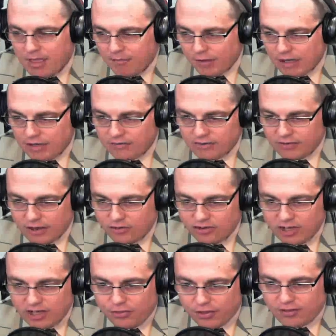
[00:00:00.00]
Finney said
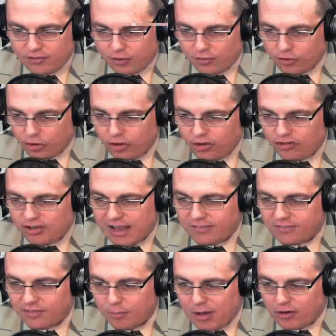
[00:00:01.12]
she thinks there's a good chance
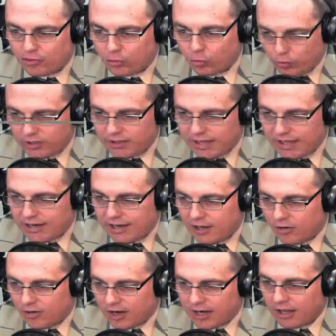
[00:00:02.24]
the measure will get a
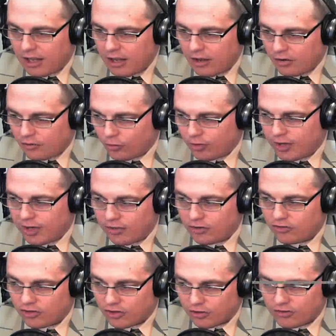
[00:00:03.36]
hearing during
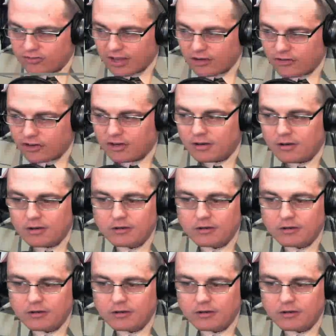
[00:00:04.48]
this year's session.